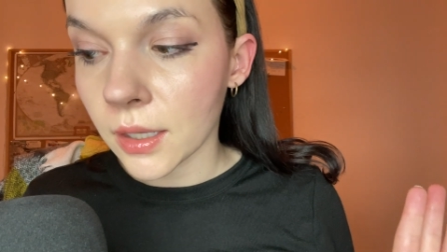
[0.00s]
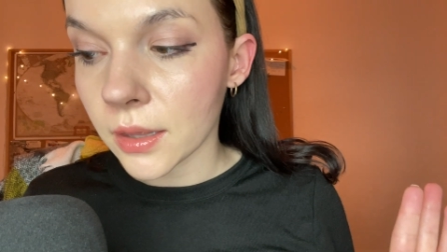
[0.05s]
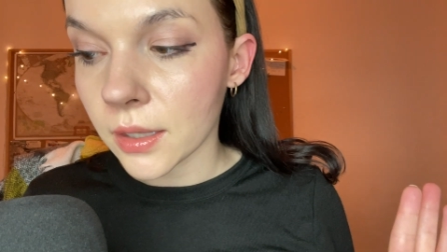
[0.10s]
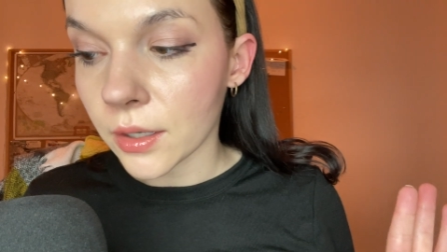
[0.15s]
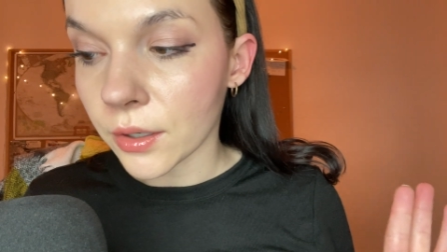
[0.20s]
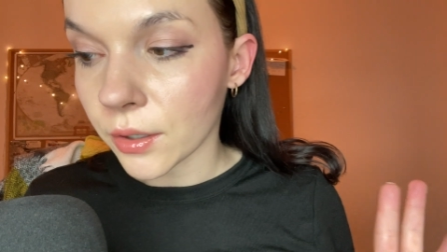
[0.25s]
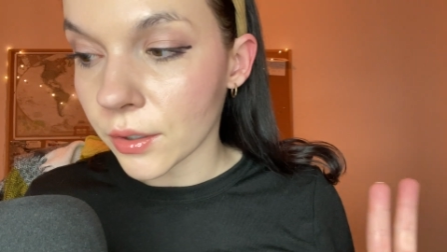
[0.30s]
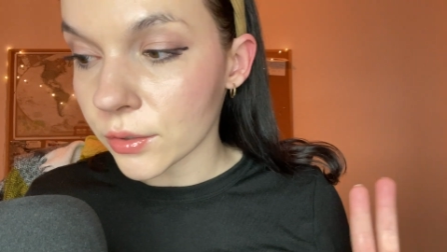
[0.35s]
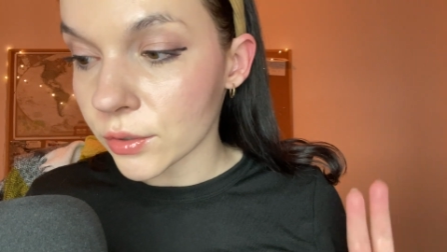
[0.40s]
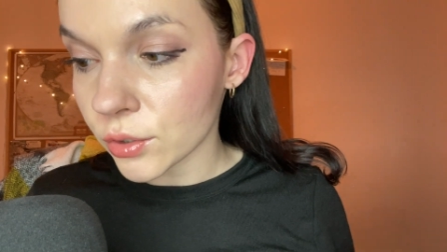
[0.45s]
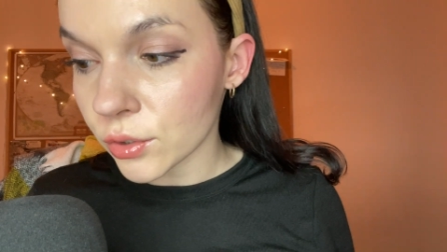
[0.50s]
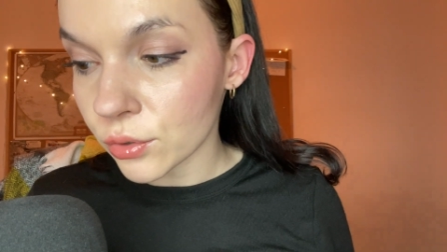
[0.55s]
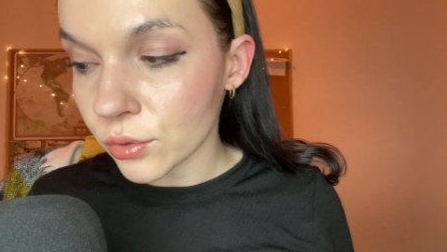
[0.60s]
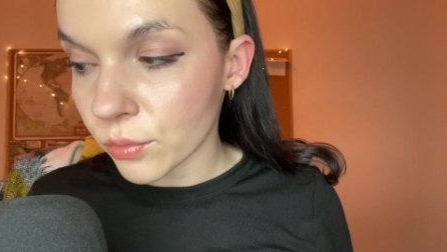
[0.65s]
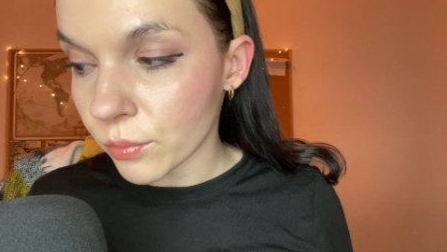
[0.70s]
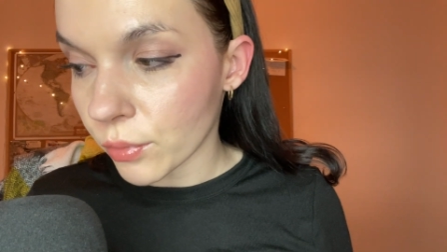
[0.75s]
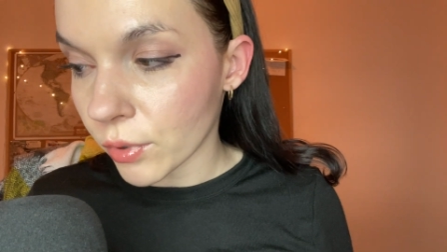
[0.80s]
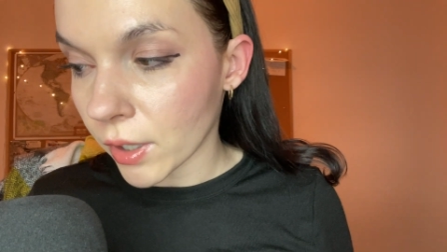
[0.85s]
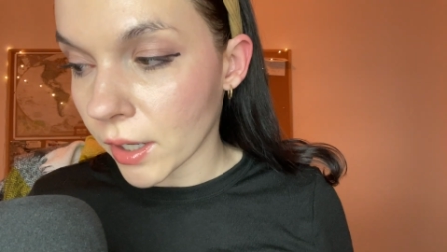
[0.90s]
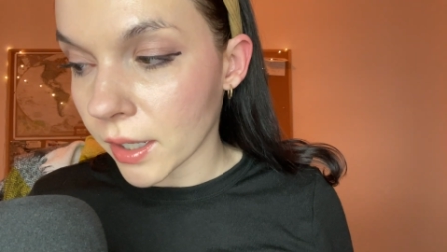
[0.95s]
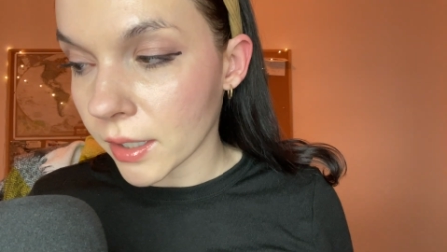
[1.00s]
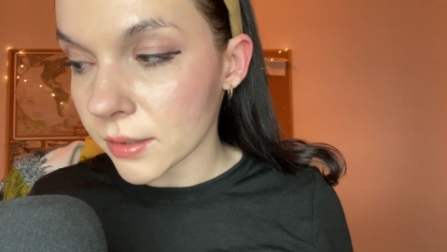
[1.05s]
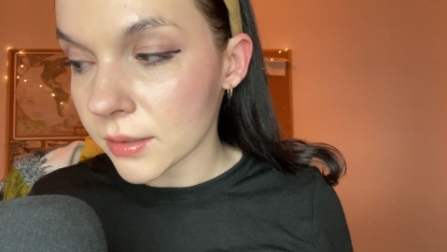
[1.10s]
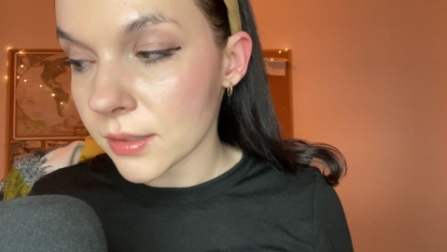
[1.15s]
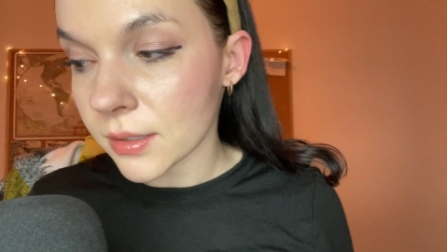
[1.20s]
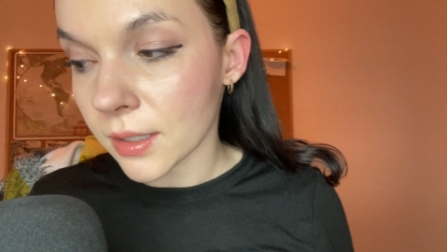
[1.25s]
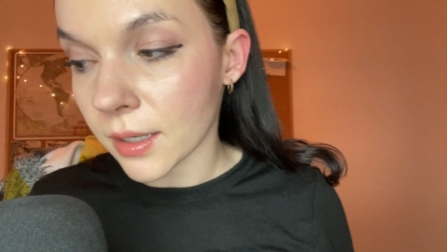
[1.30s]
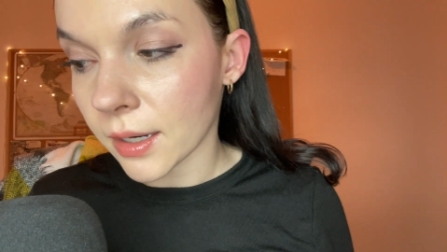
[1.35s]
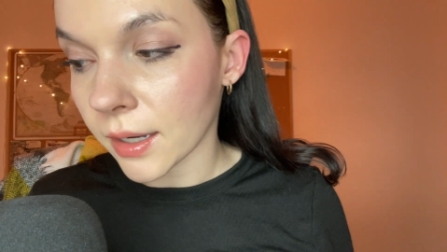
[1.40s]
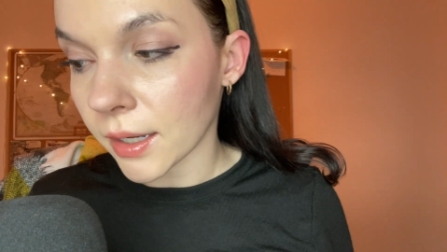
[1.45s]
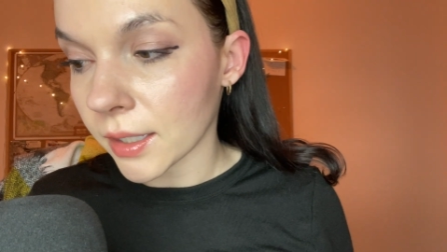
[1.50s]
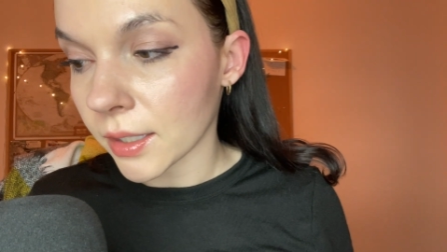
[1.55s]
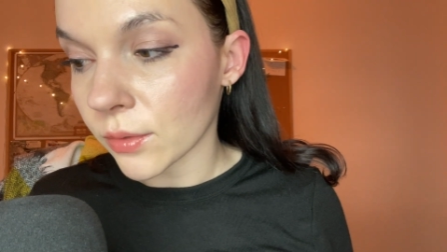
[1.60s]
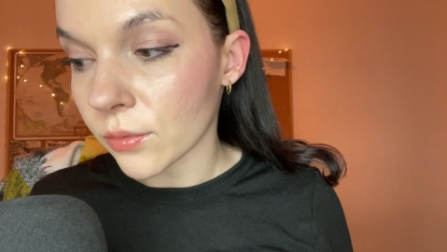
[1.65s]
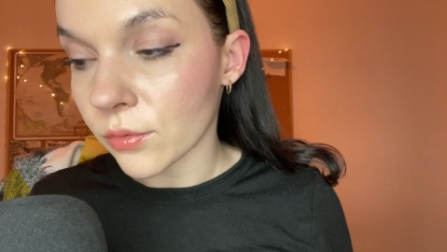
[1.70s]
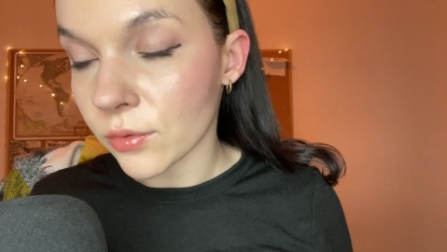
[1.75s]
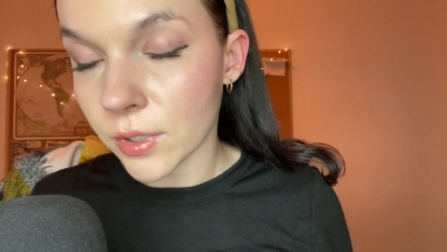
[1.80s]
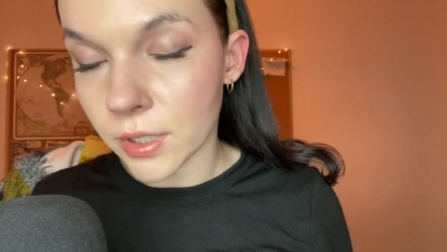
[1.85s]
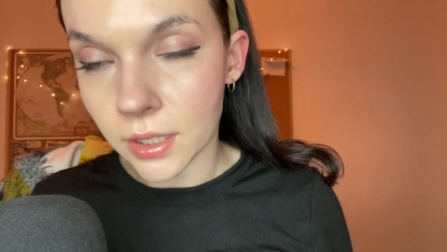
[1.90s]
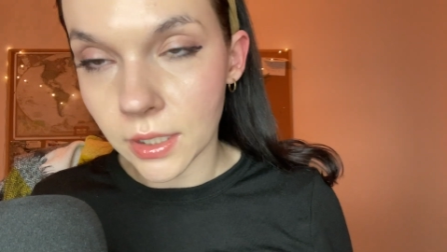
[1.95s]
There are two brands that I
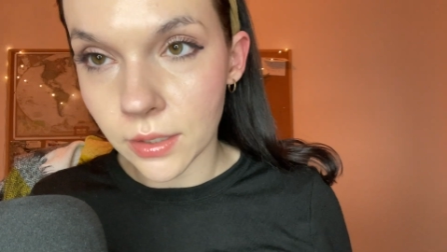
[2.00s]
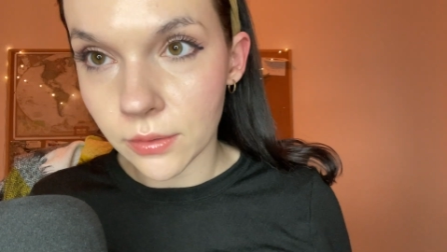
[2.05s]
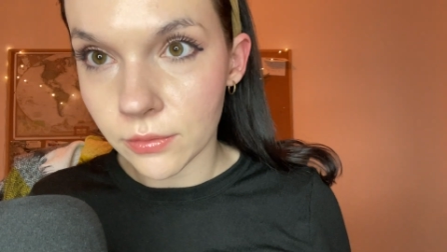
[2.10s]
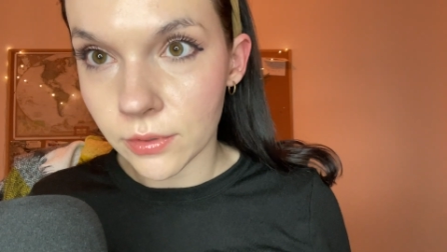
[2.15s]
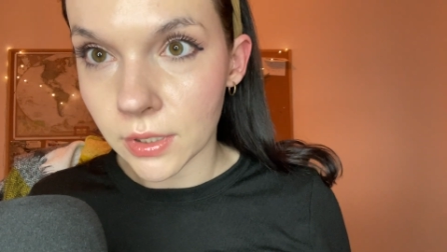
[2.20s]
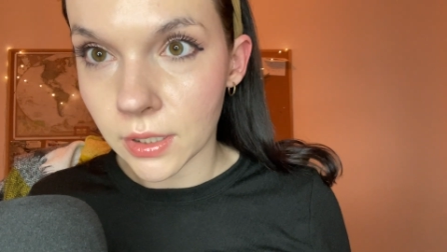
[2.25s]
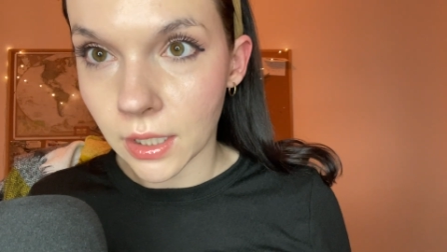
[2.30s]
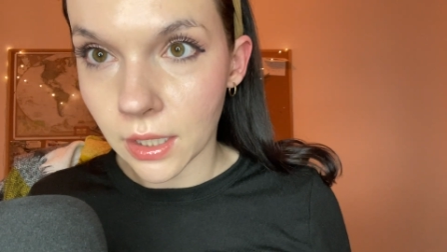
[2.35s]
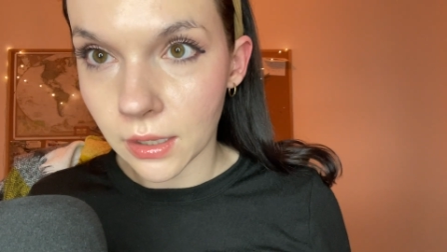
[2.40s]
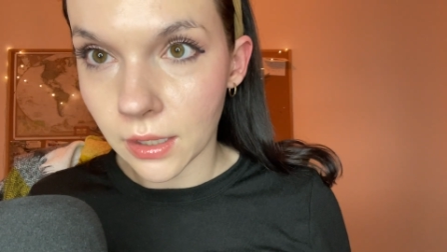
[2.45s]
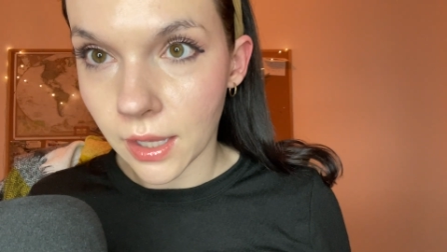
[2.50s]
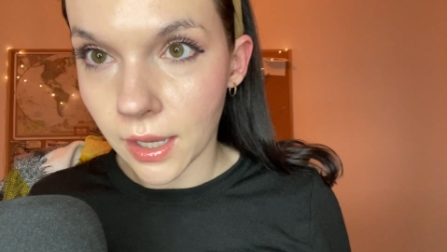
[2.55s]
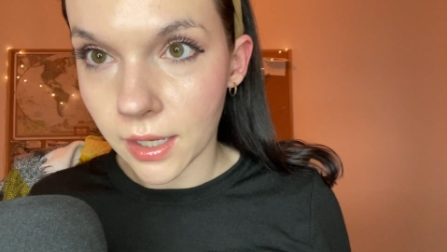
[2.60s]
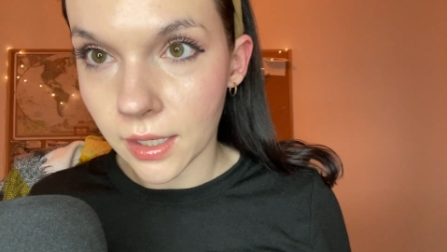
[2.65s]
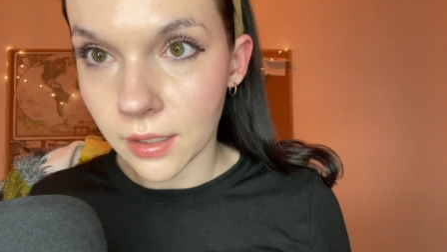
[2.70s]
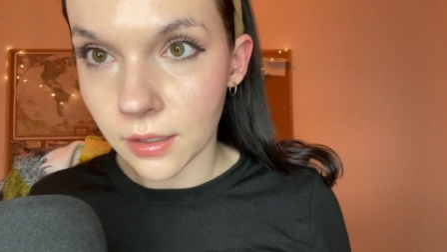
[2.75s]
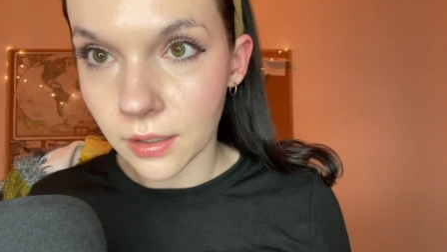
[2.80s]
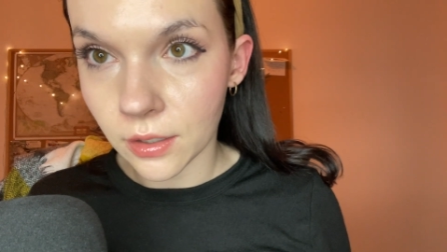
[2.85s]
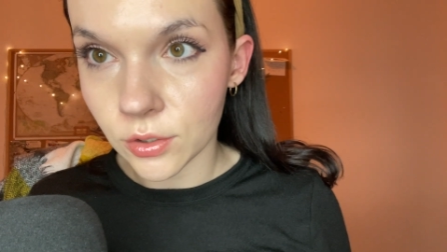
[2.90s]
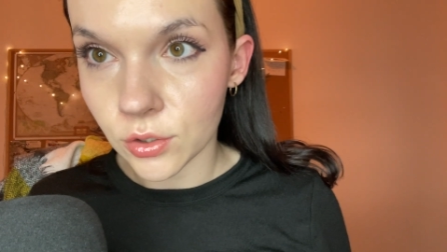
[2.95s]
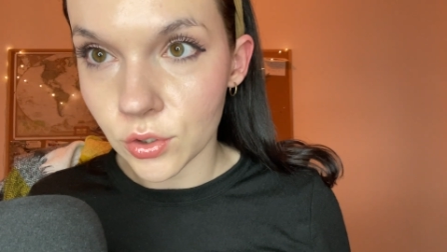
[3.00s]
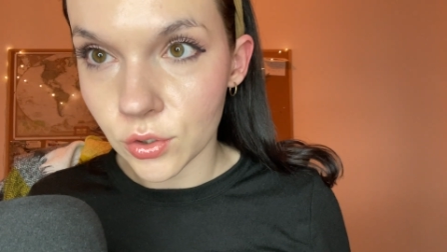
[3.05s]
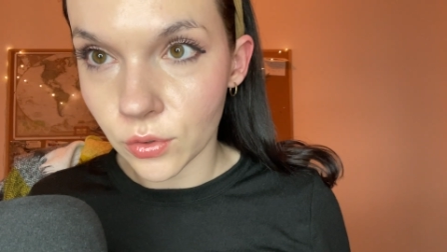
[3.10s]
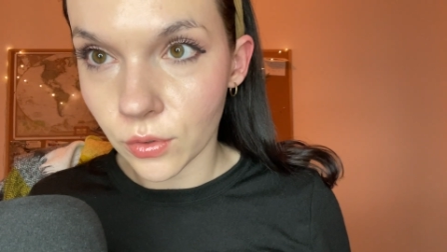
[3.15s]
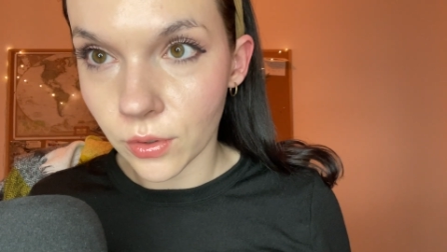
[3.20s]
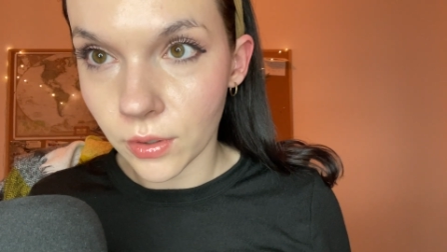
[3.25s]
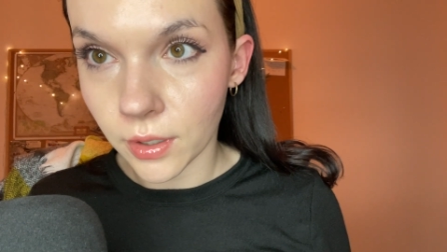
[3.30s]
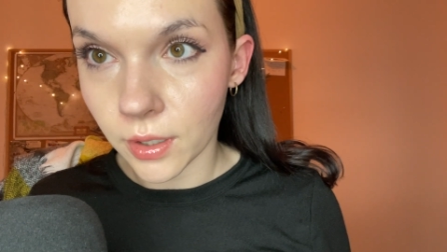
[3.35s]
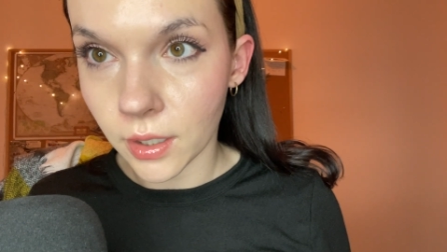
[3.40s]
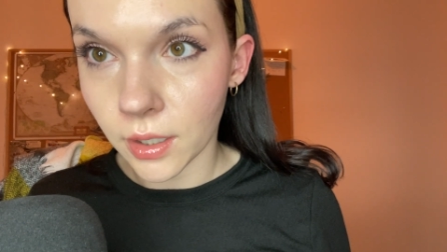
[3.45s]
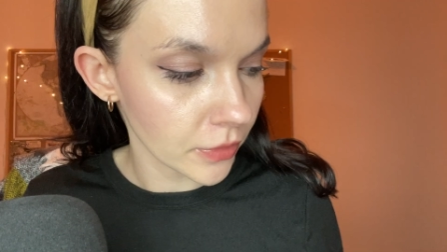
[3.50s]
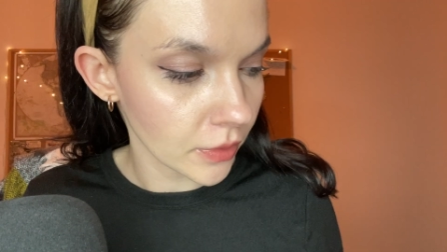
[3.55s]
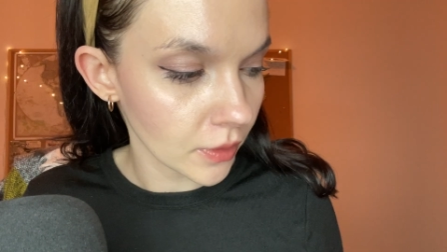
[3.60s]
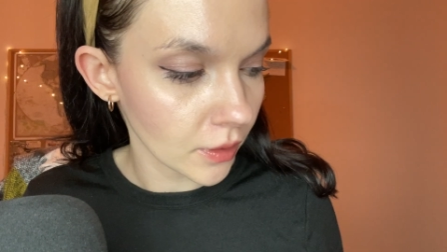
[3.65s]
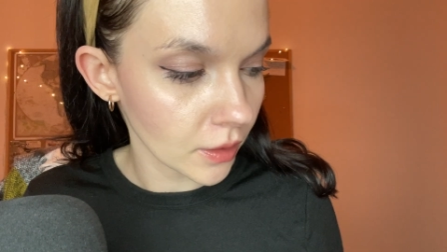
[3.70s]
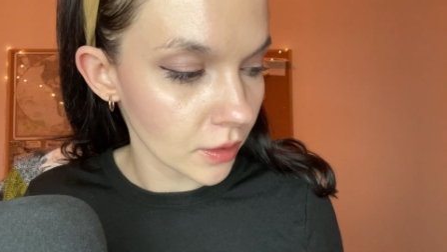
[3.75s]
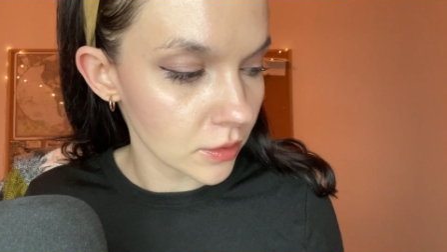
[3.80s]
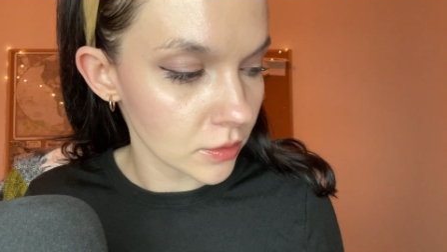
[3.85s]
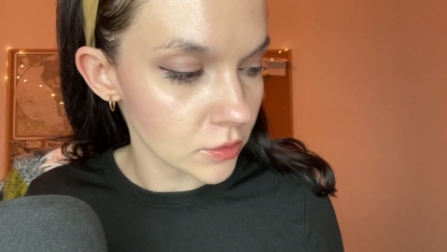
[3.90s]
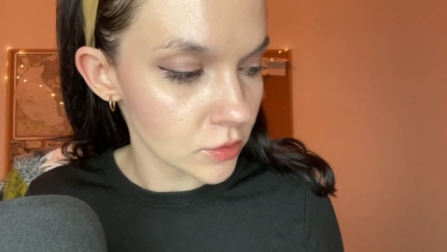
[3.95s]
really like and enjoy.
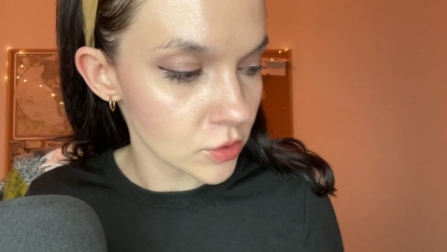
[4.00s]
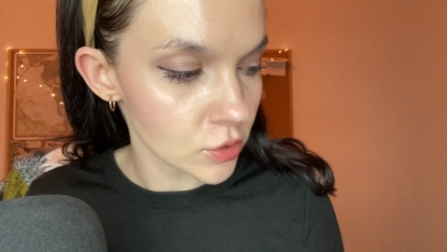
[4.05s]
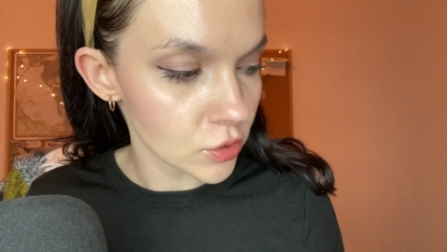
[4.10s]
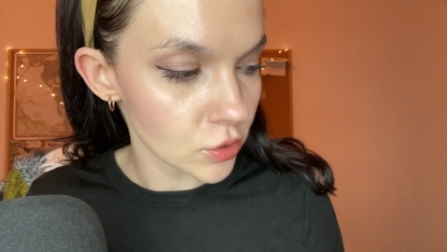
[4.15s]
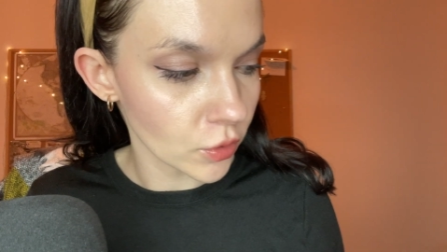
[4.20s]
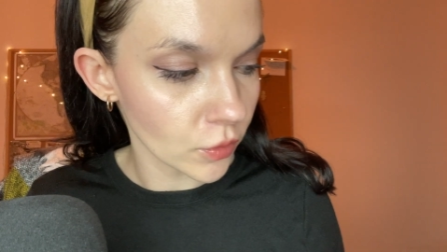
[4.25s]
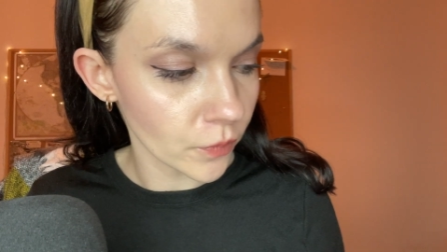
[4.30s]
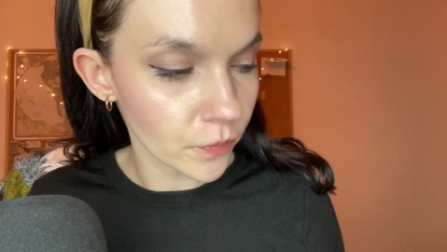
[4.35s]
So